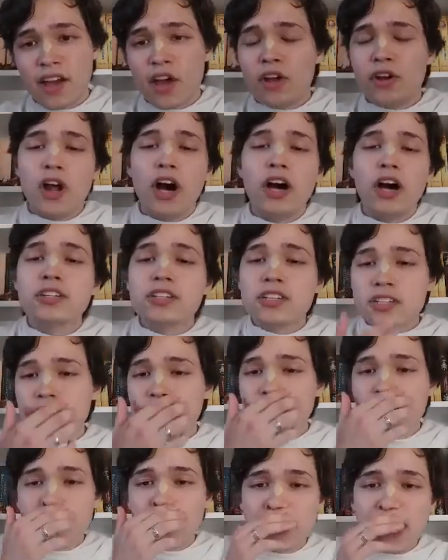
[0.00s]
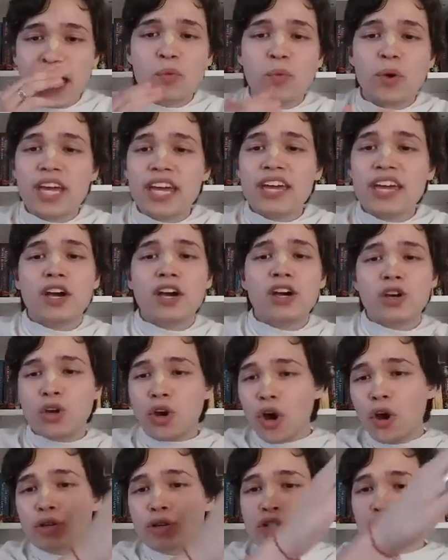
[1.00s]
Not that we
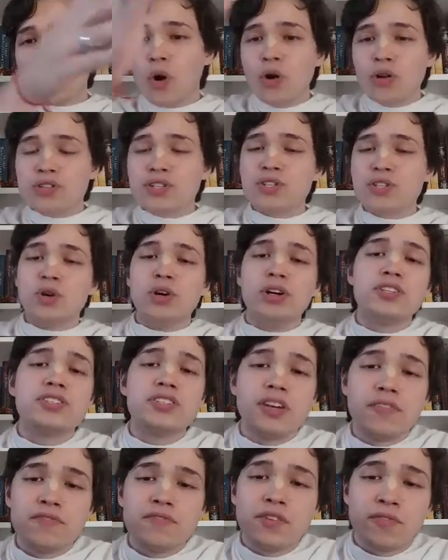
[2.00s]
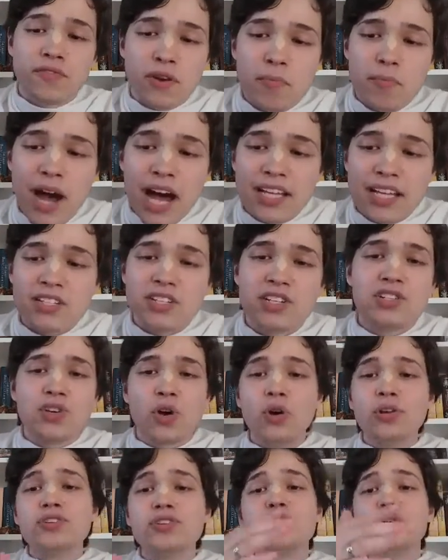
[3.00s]
go to all sorts of different masters,
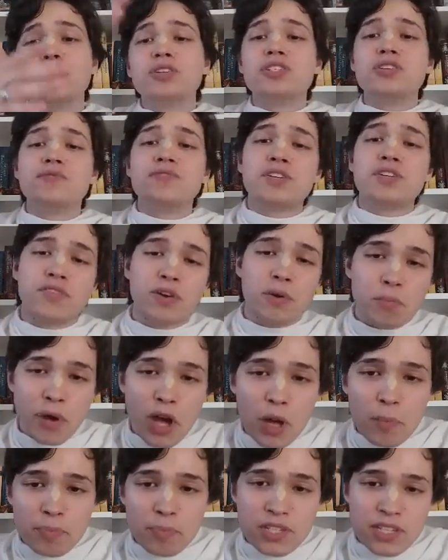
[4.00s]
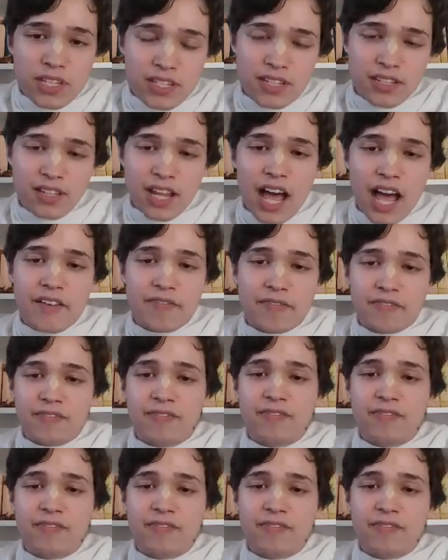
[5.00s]
all sorts of different purposes in life.